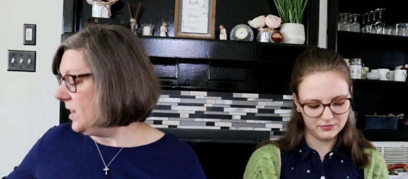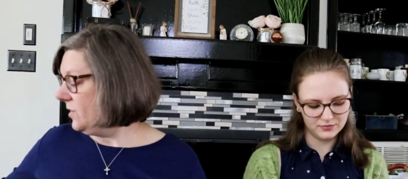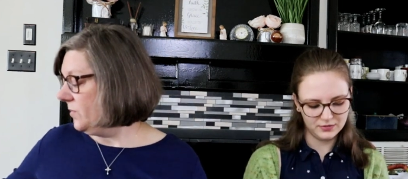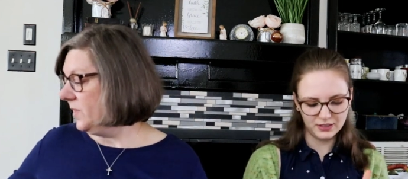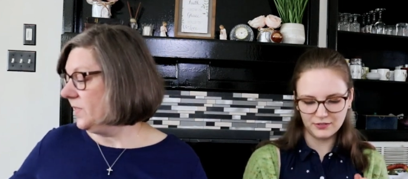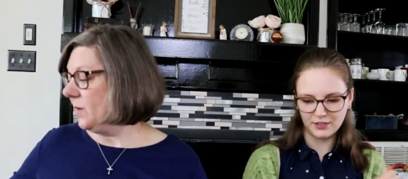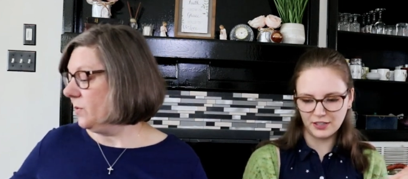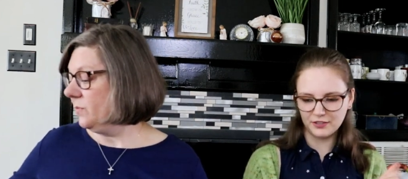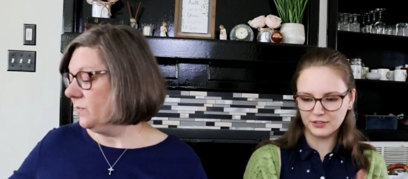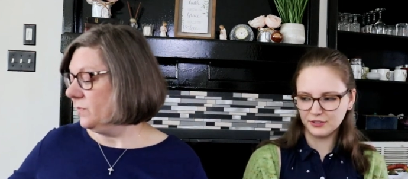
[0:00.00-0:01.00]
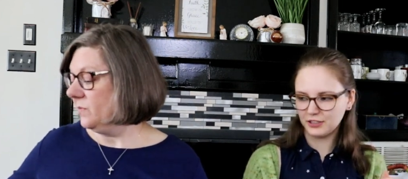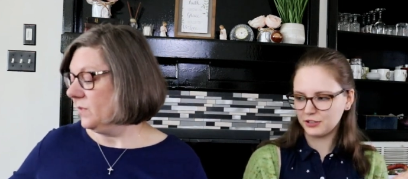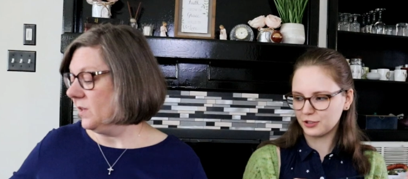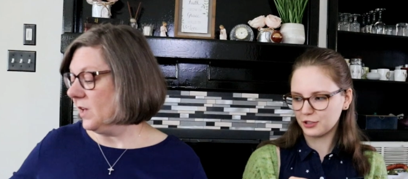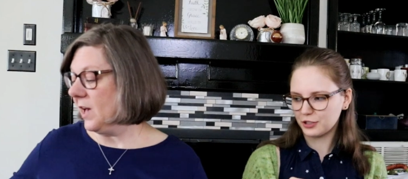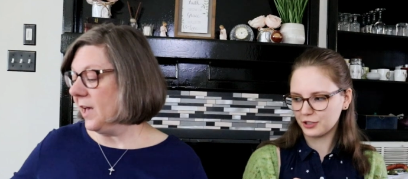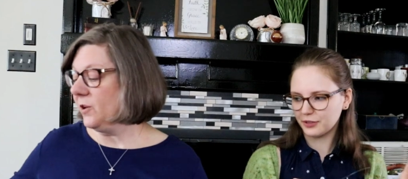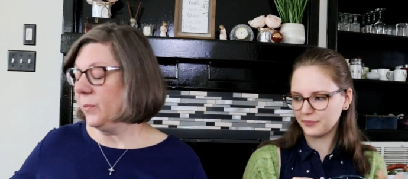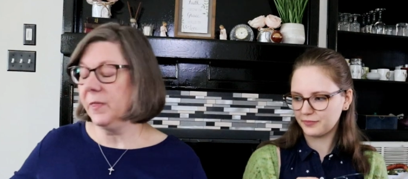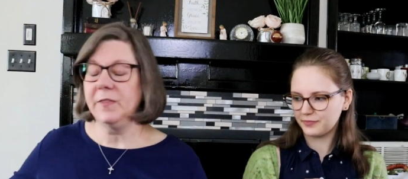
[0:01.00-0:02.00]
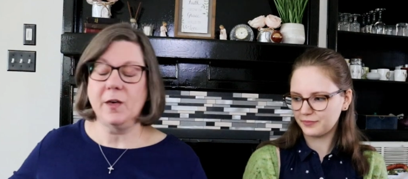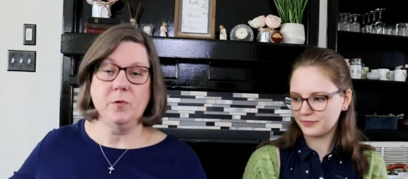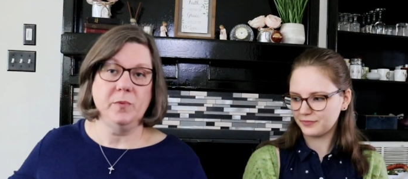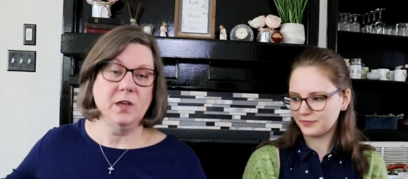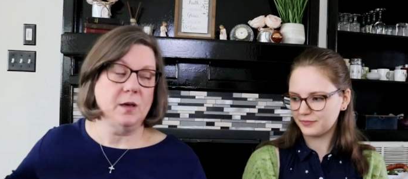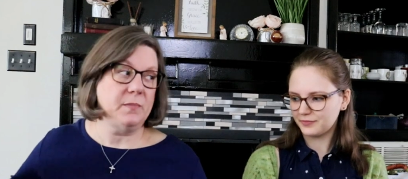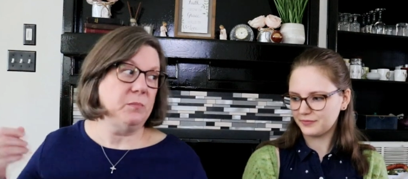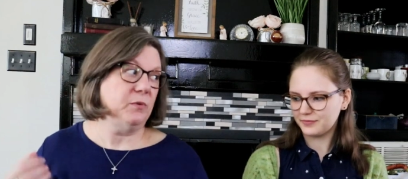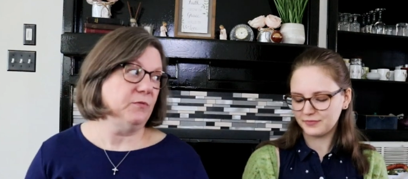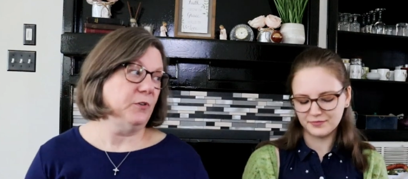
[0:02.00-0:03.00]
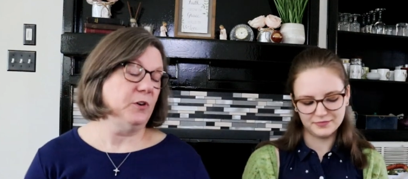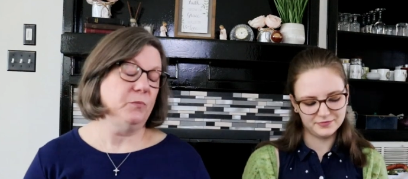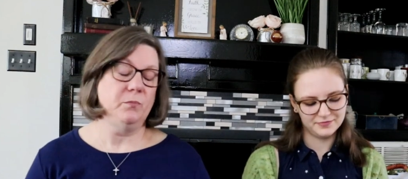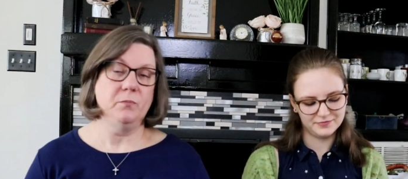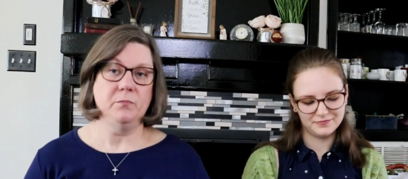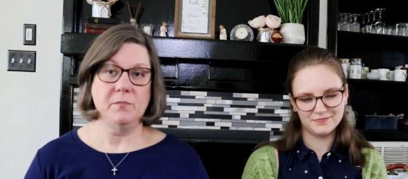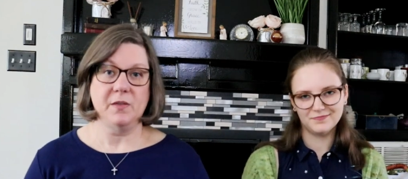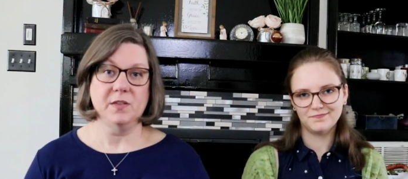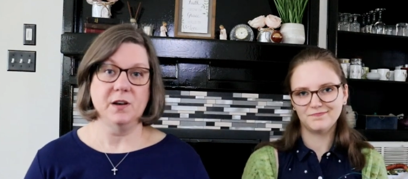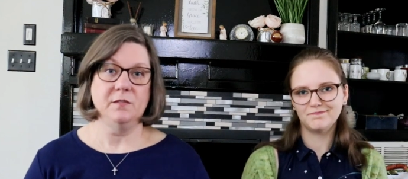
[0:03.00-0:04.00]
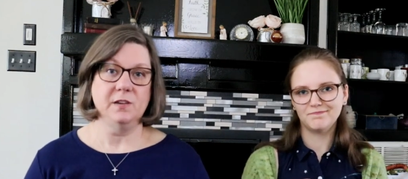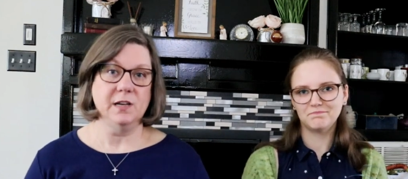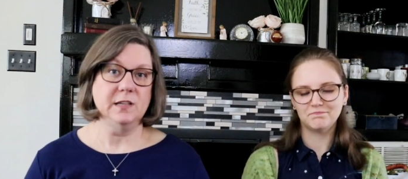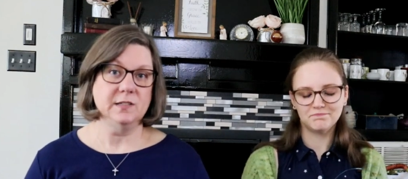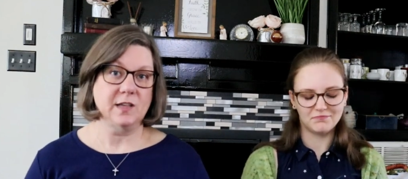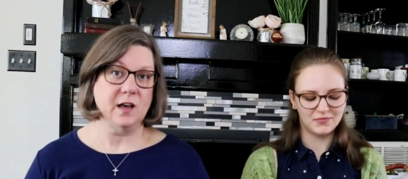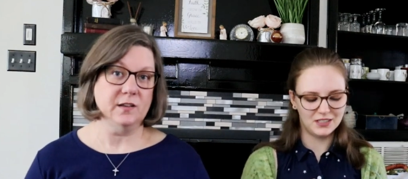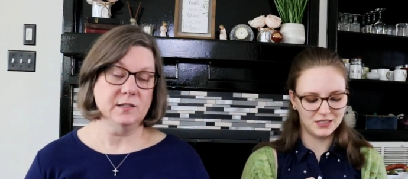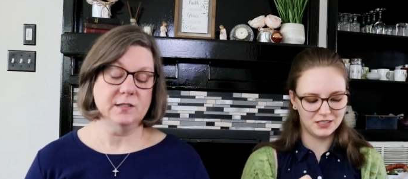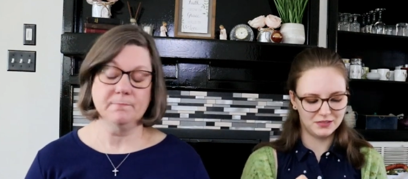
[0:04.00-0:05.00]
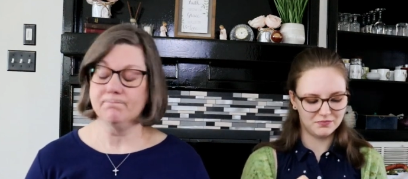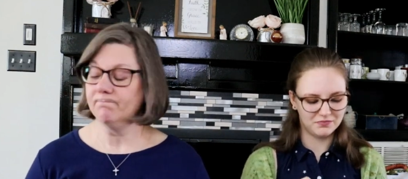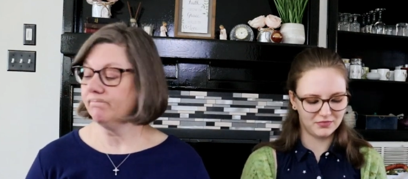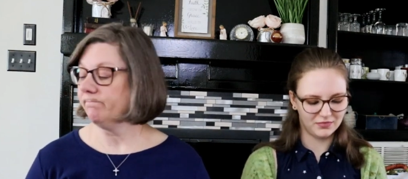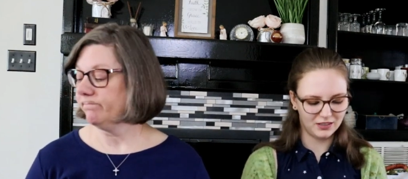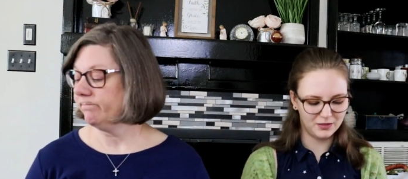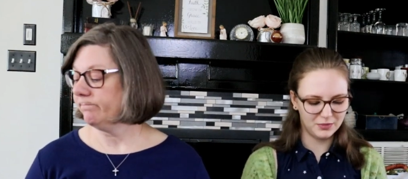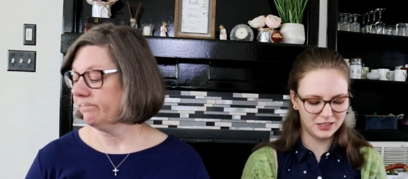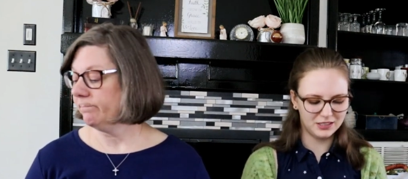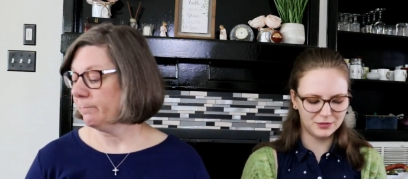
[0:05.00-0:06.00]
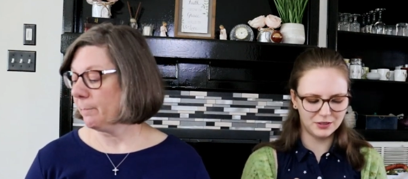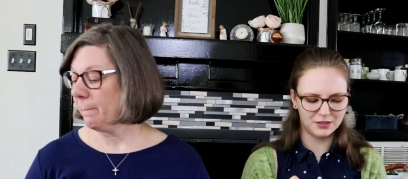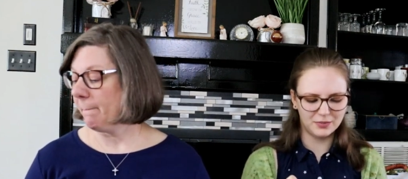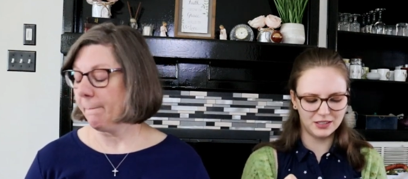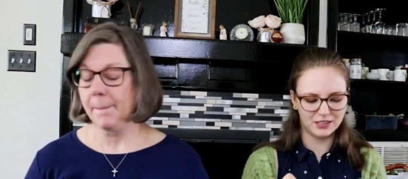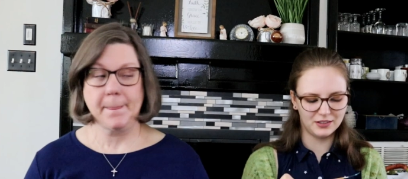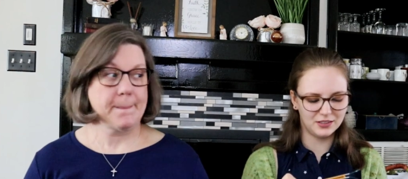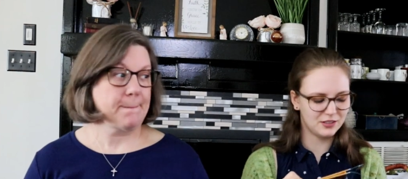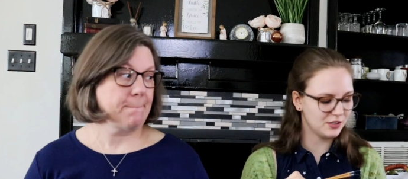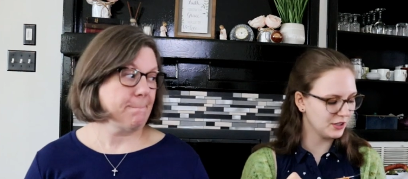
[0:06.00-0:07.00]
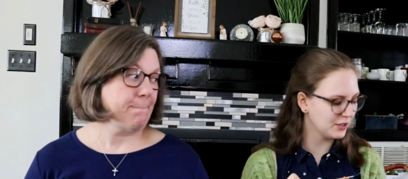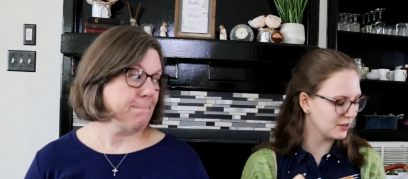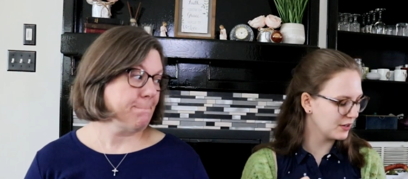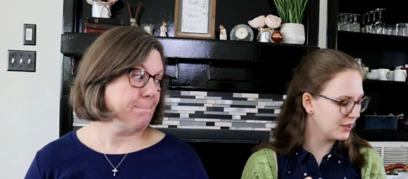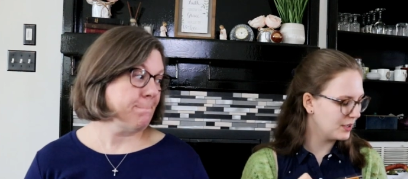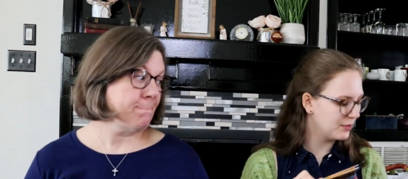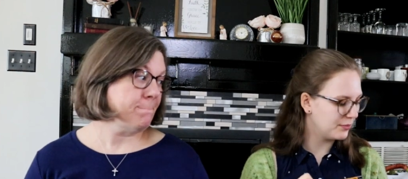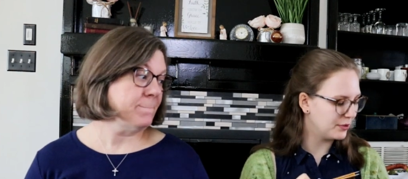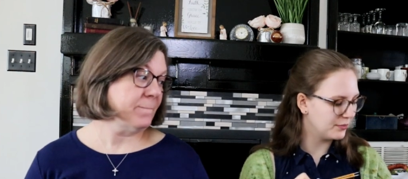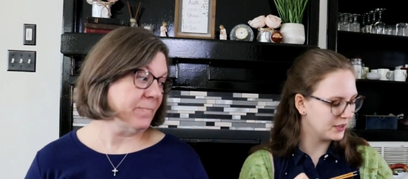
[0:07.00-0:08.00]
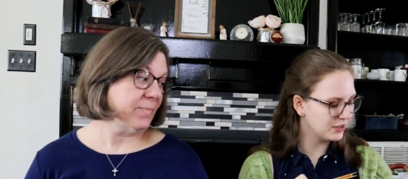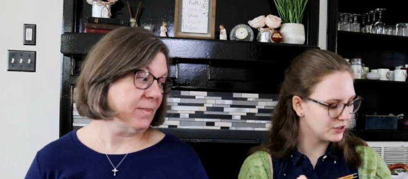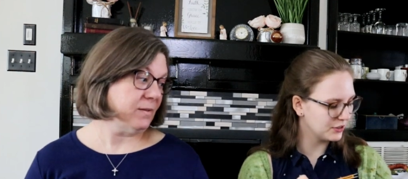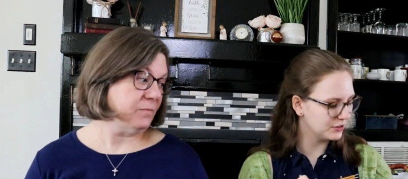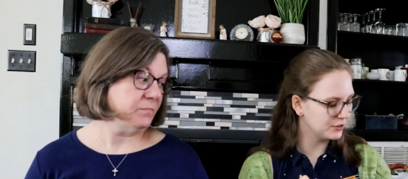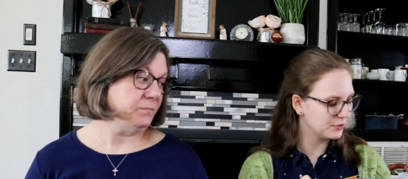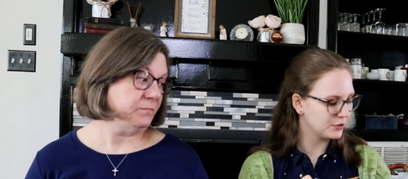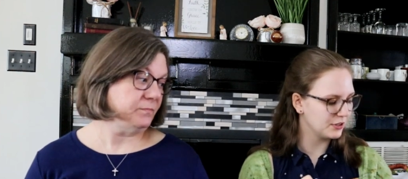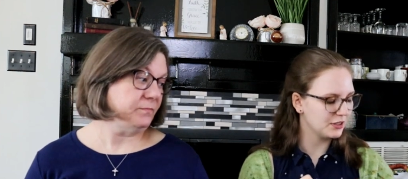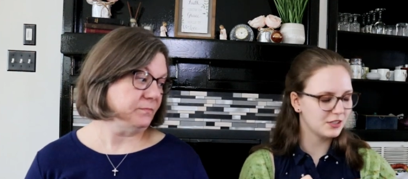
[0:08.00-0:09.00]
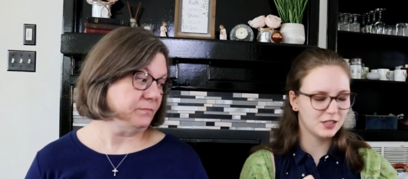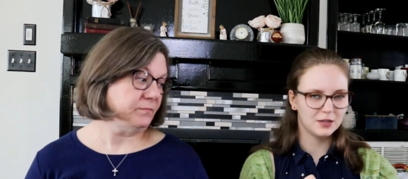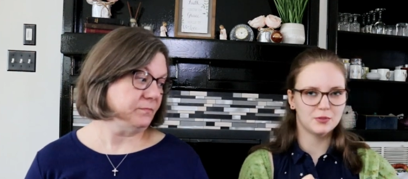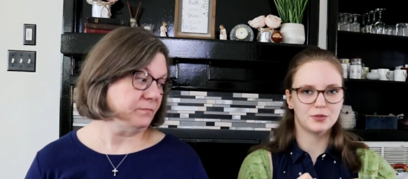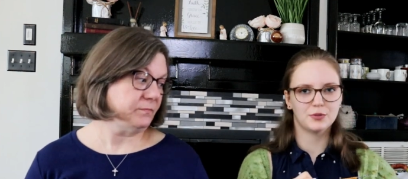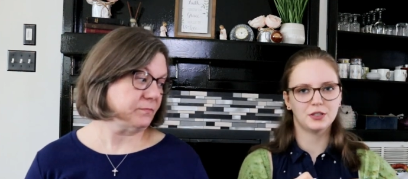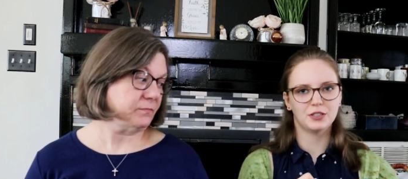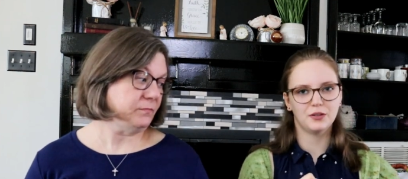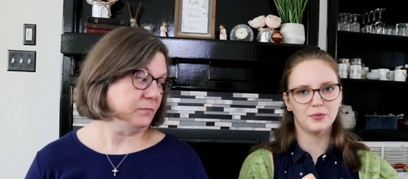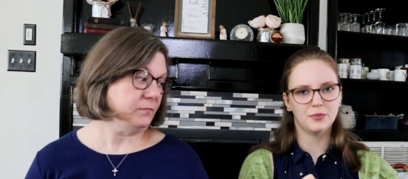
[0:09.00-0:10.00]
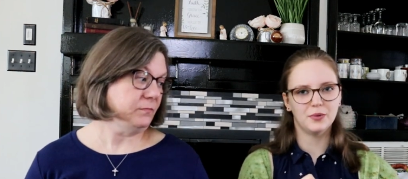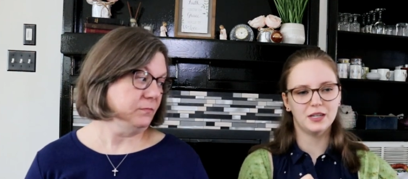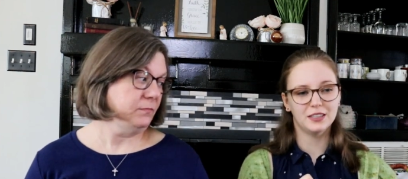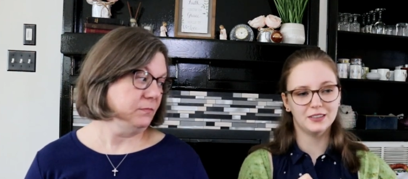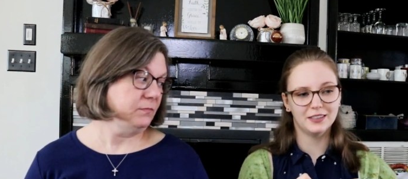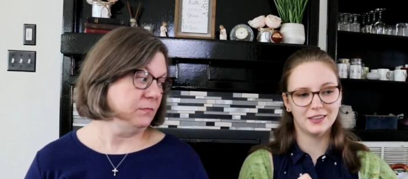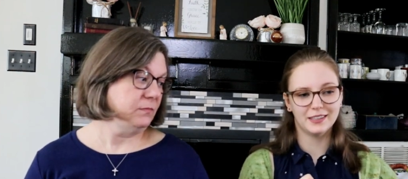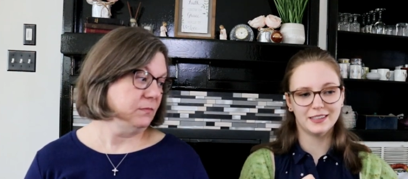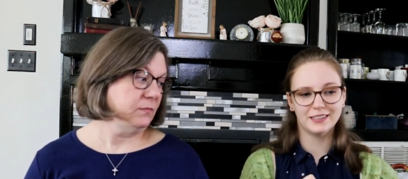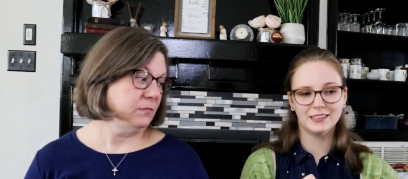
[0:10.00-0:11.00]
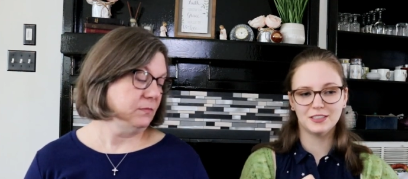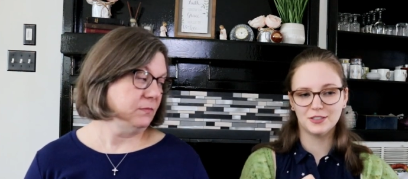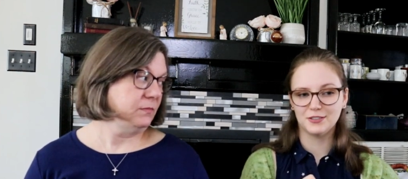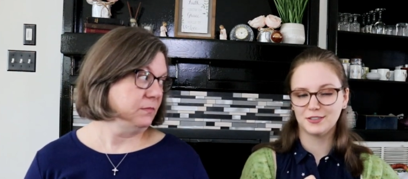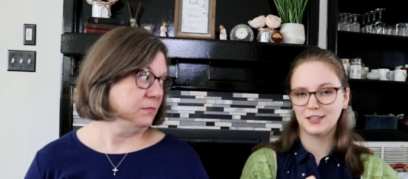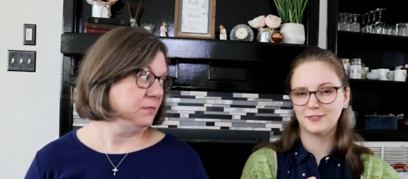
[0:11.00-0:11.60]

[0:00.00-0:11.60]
Speaker 1: I don't love think that hate will, relationship. I don't think that will become my preferred method of knitting socks. Yeah.
Speaker 2: I might knit with them again this year, mm -hmm. but magic loop two at a time is working well. I think I need to do